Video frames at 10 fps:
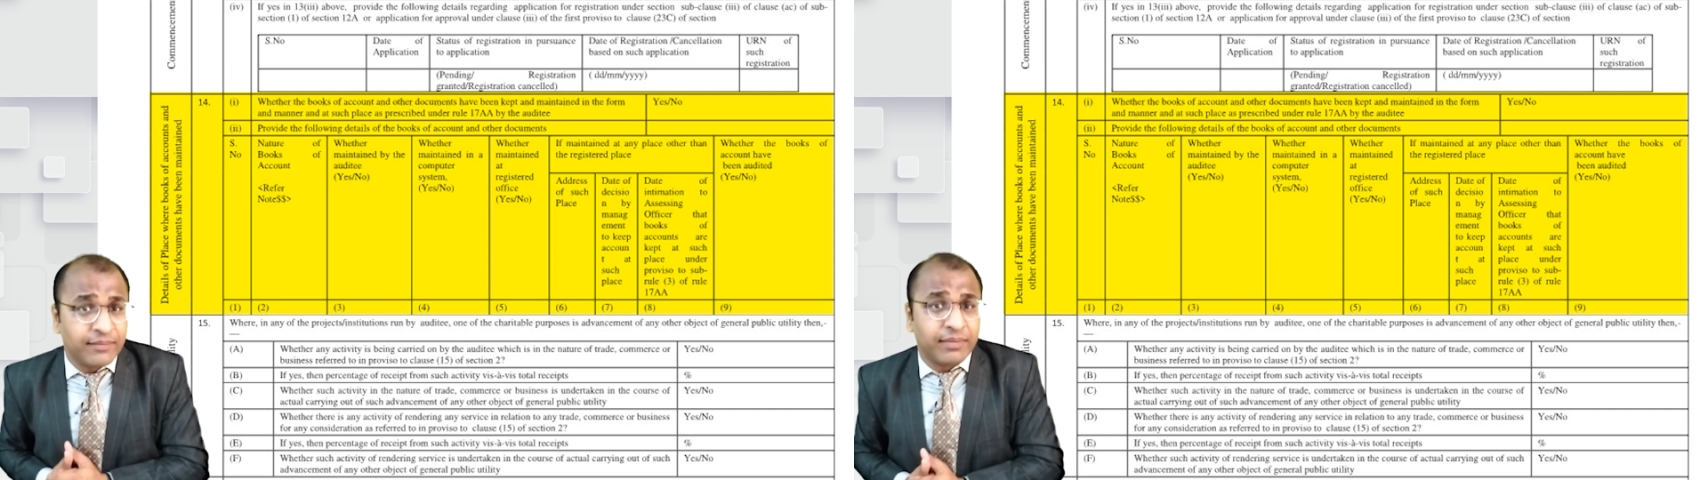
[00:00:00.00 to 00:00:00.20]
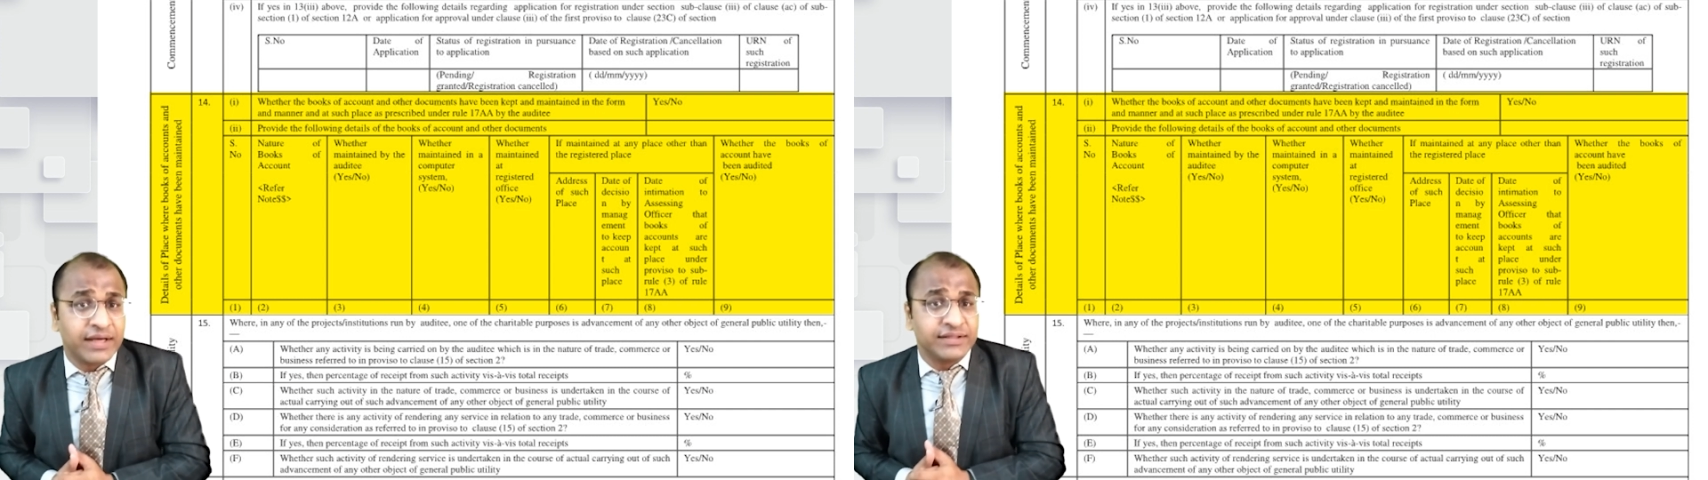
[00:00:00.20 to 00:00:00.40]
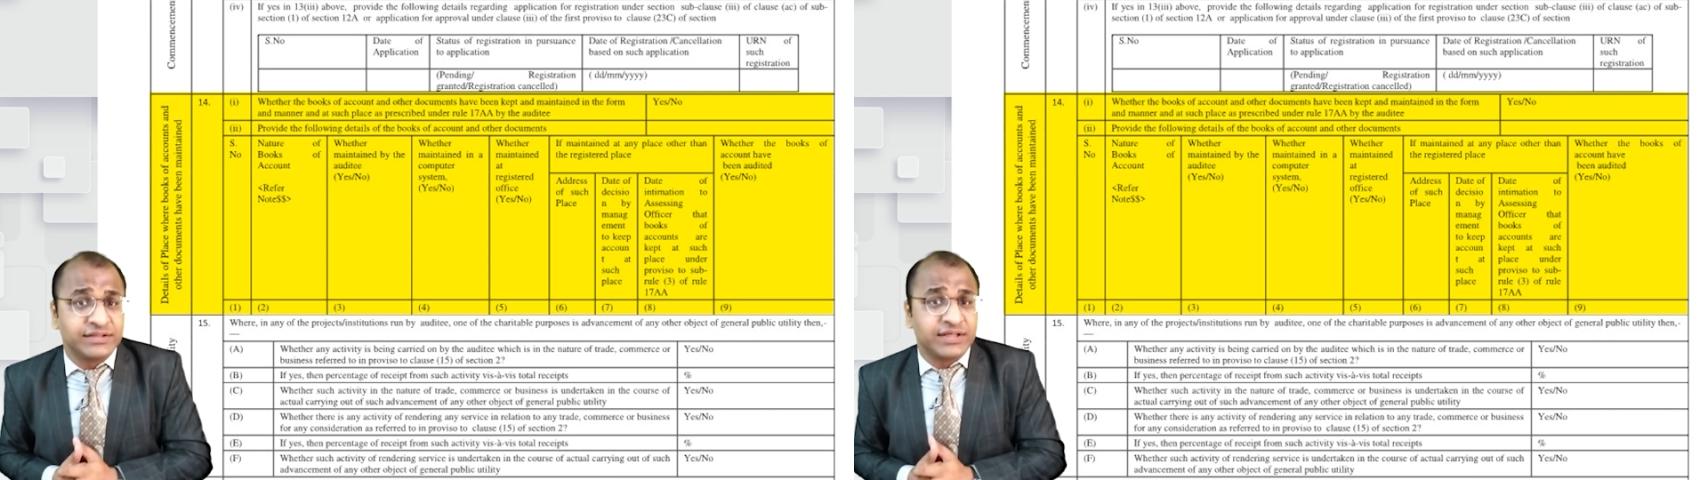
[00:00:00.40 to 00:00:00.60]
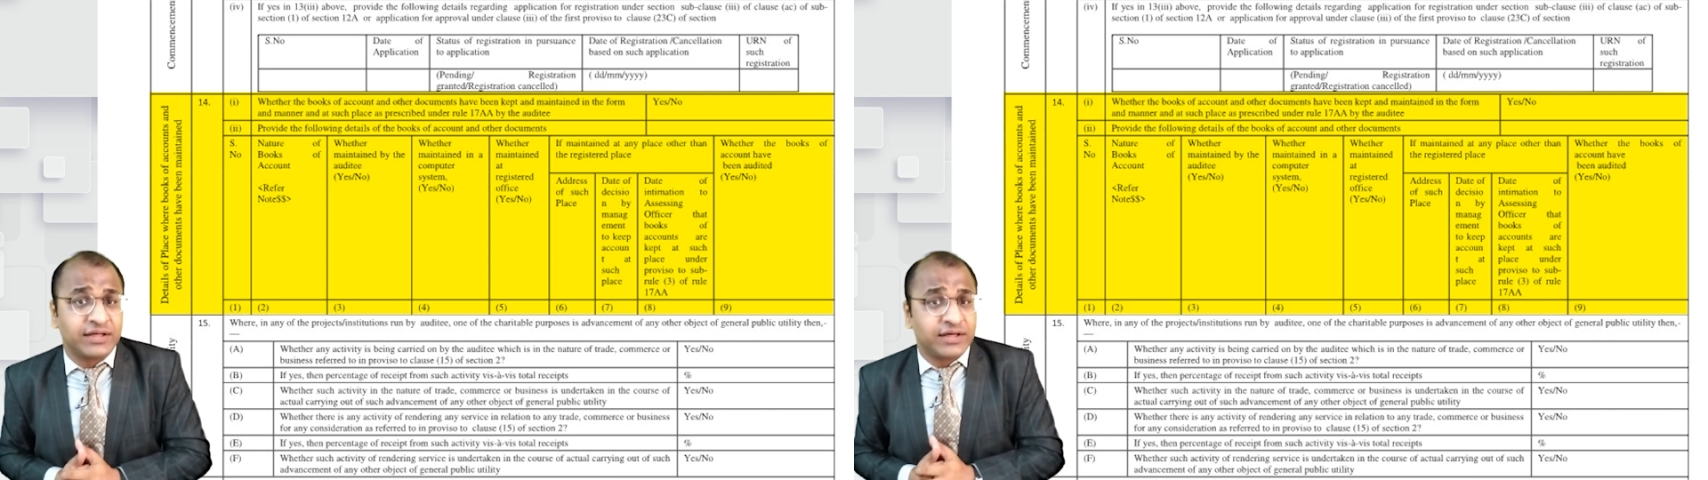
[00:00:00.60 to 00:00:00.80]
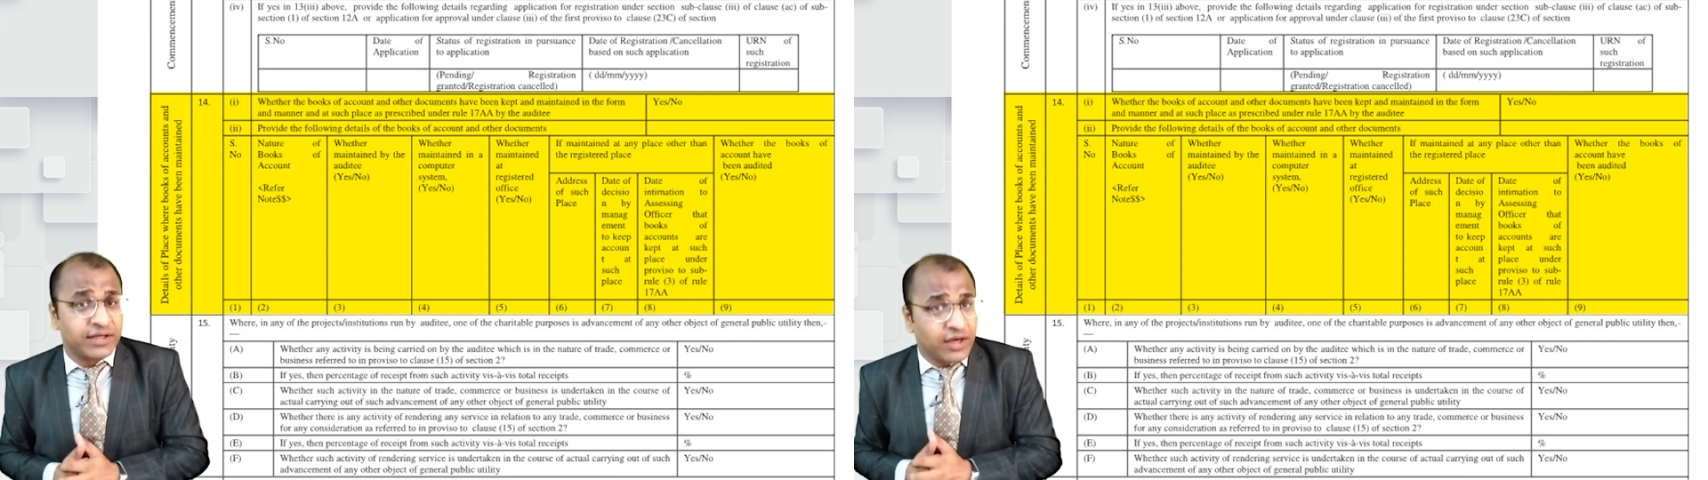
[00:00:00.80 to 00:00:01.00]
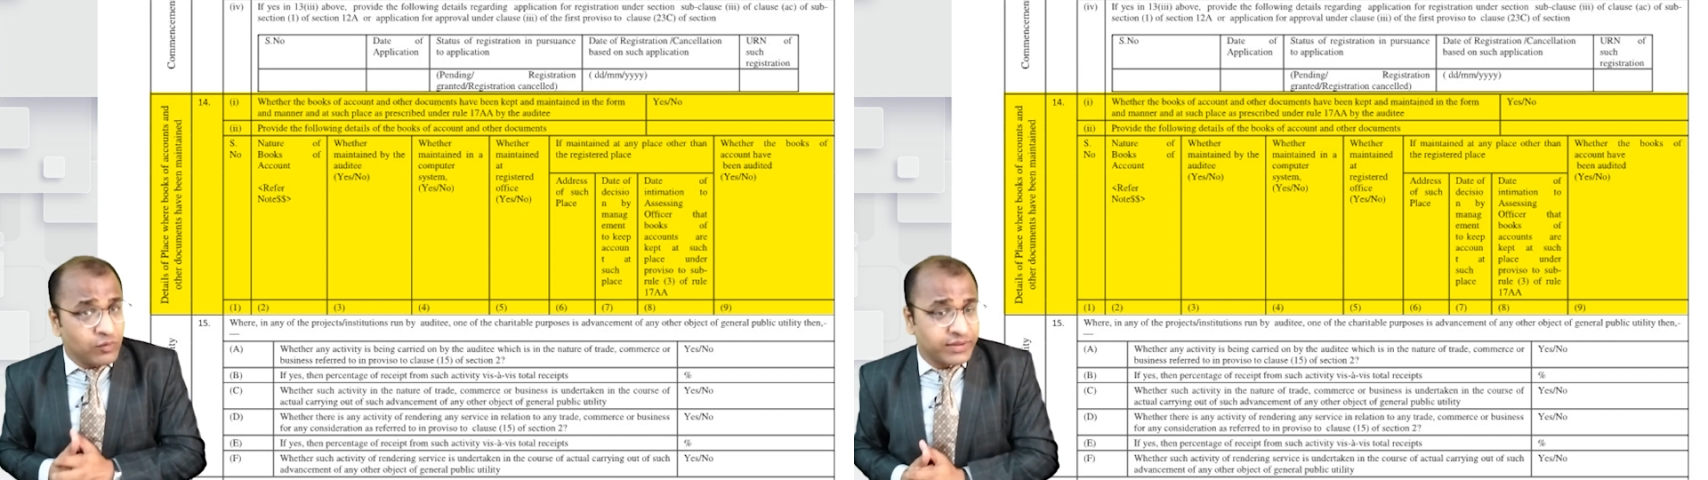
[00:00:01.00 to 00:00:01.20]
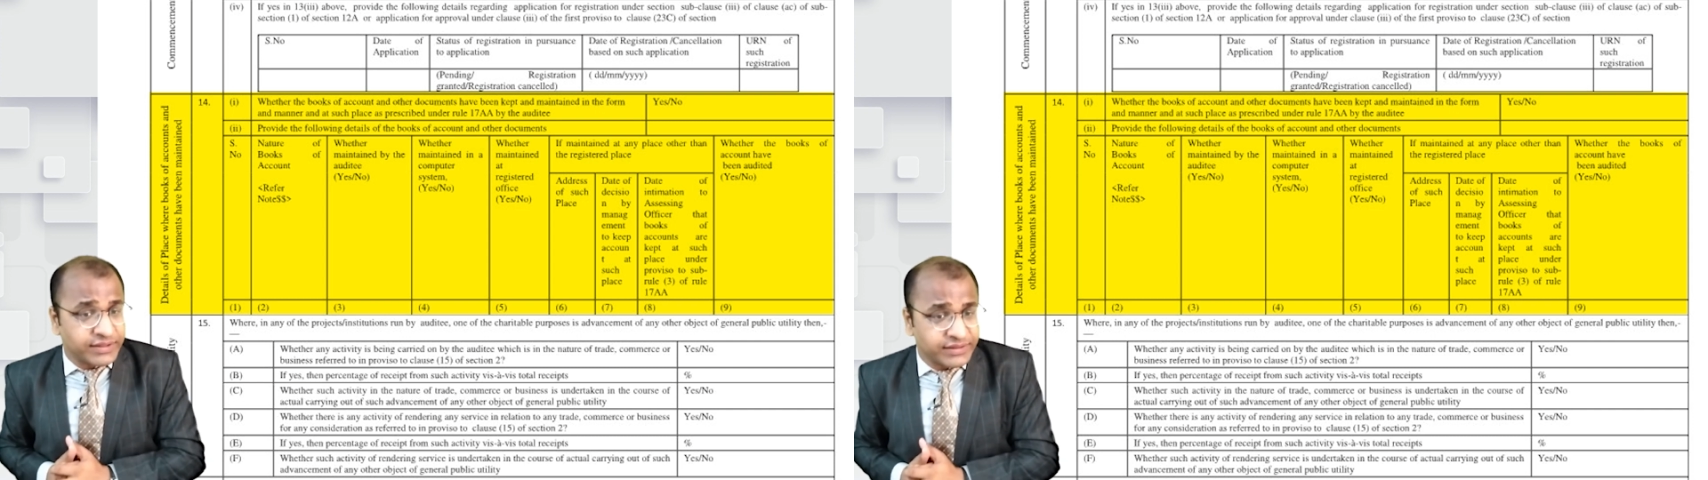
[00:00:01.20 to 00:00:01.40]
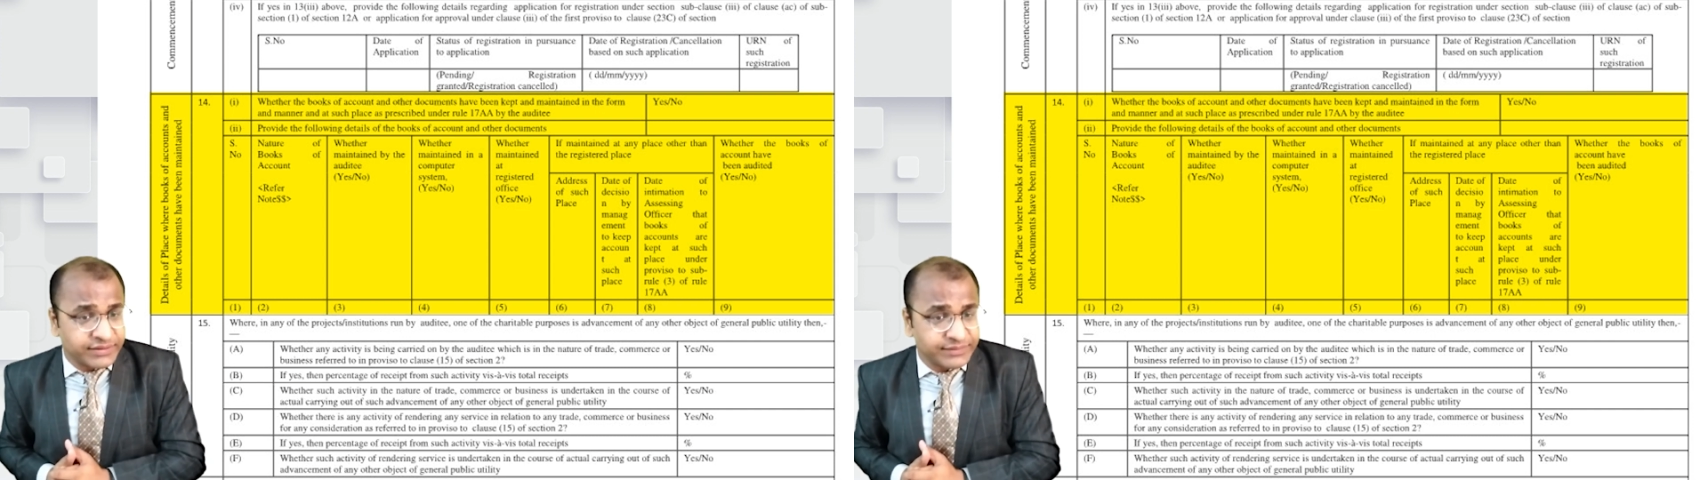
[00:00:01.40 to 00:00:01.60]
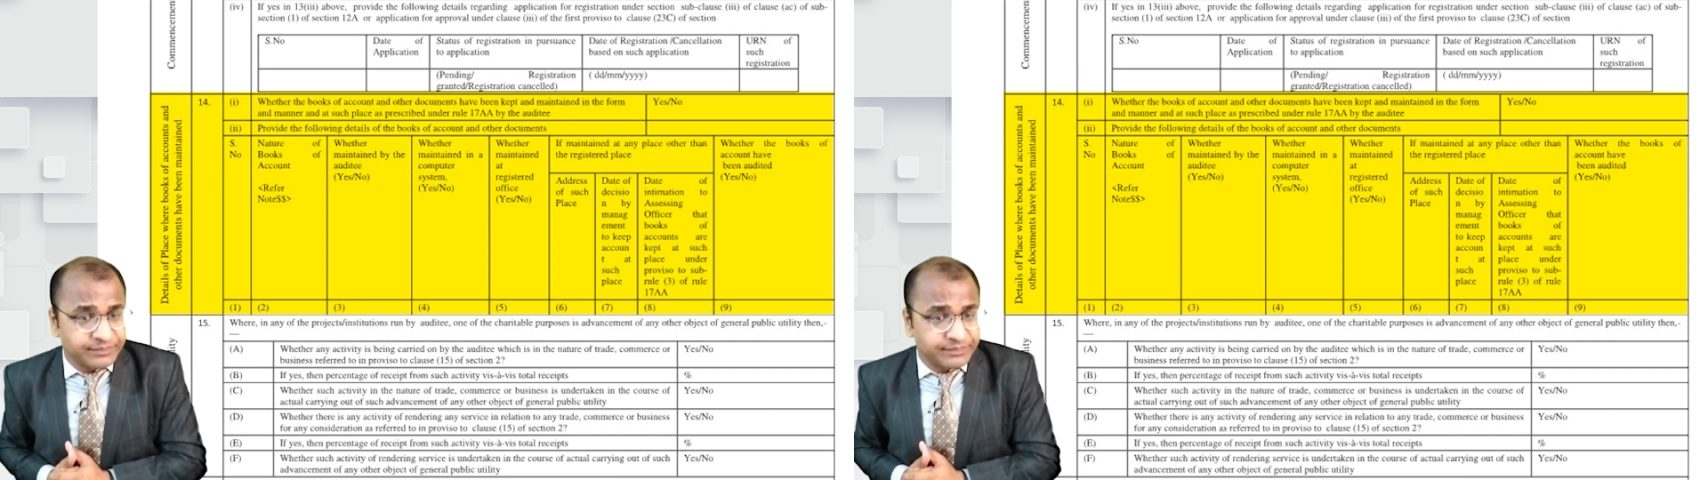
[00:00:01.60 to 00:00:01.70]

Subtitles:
by the chartered accountant.